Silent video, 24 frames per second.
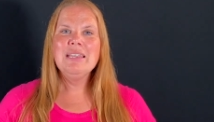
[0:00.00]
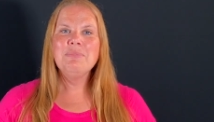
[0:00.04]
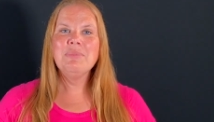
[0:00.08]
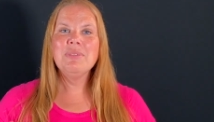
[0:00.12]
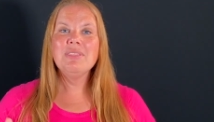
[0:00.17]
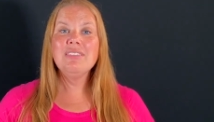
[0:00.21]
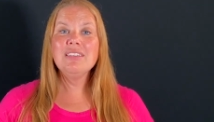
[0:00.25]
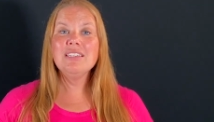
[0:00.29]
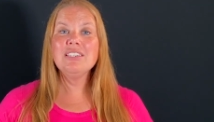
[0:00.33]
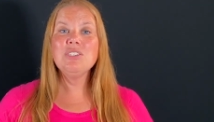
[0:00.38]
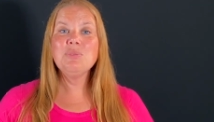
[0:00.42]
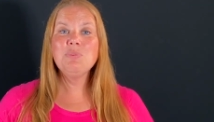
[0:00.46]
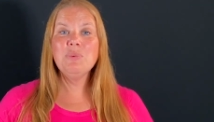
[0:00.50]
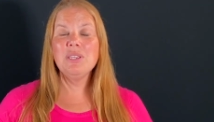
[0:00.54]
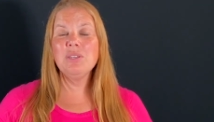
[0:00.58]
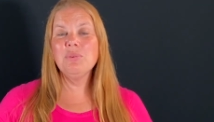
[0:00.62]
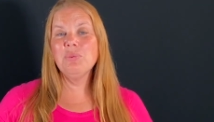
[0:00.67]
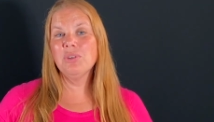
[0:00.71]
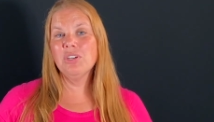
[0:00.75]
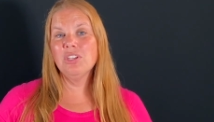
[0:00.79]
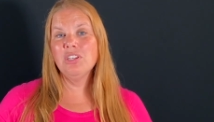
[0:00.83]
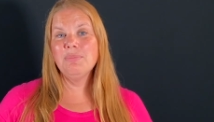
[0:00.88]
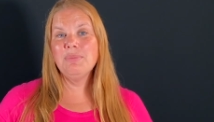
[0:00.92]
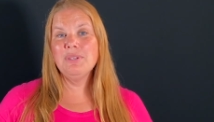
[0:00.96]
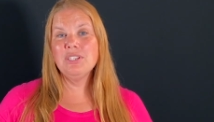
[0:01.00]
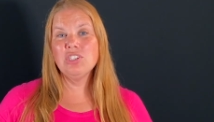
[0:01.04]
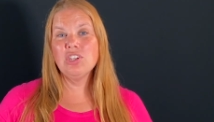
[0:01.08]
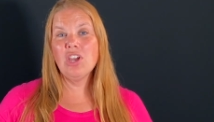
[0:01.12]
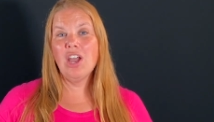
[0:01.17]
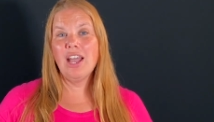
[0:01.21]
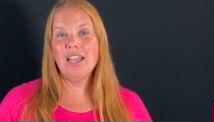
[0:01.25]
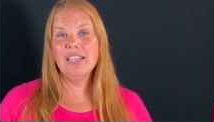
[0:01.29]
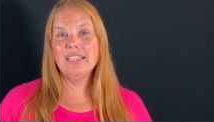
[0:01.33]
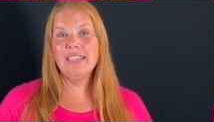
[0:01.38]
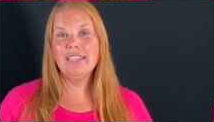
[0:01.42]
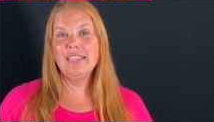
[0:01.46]
But this week, we're going to be
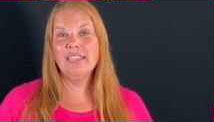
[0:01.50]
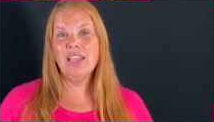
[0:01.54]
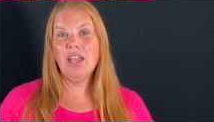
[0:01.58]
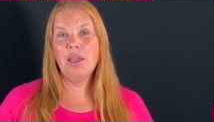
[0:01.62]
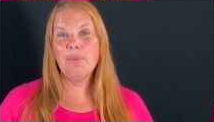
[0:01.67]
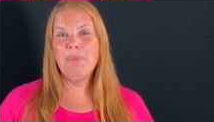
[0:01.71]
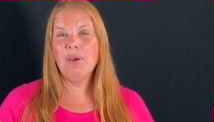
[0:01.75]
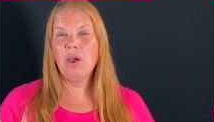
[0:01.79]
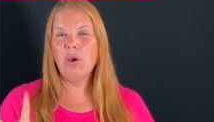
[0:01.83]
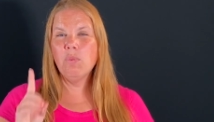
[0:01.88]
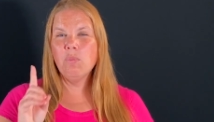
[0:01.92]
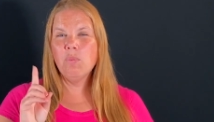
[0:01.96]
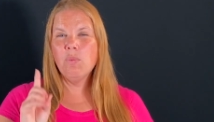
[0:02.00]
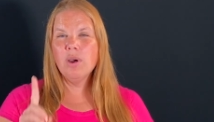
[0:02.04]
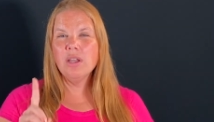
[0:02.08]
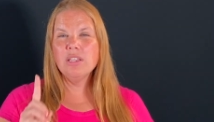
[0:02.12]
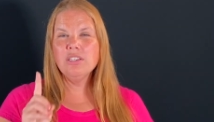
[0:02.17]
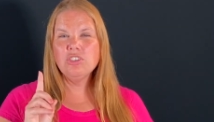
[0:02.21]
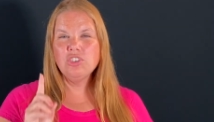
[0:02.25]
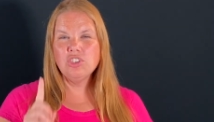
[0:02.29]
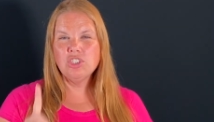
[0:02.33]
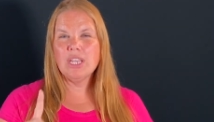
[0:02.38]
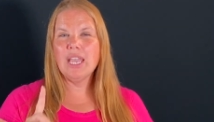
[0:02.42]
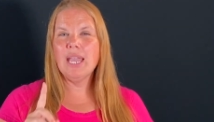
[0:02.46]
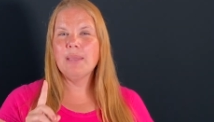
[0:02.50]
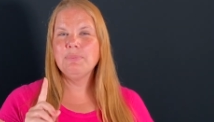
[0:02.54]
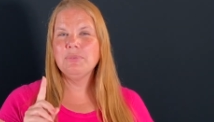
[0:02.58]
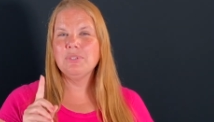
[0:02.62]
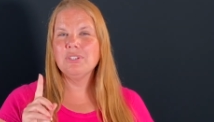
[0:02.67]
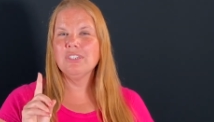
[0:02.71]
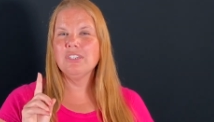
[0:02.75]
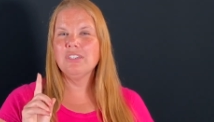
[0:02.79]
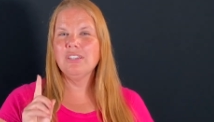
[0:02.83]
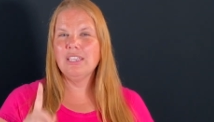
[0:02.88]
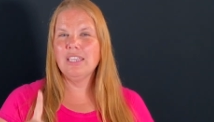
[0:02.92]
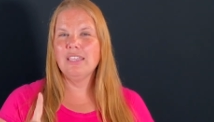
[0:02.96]
talking about one
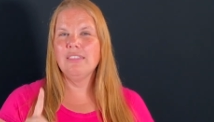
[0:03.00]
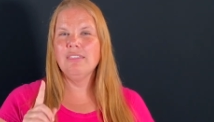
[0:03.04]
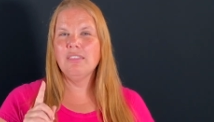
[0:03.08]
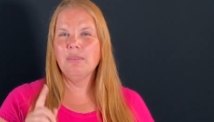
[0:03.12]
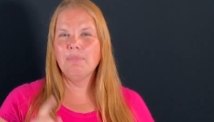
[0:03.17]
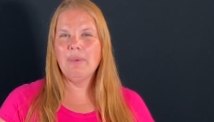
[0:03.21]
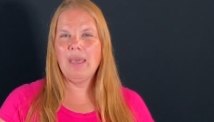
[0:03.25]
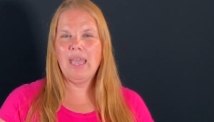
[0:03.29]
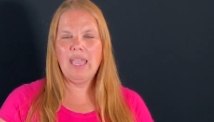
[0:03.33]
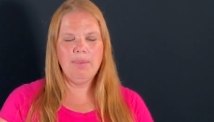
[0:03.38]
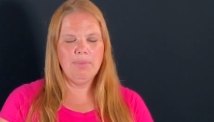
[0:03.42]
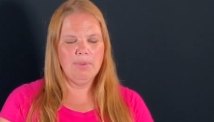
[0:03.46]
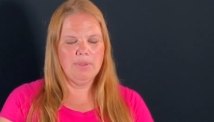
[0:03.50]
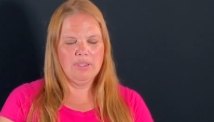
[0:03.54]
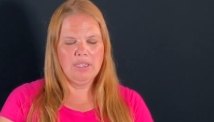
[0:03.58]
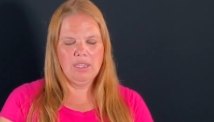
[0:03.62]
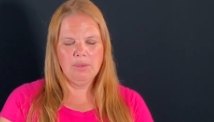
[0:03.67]
chapter in the Bible.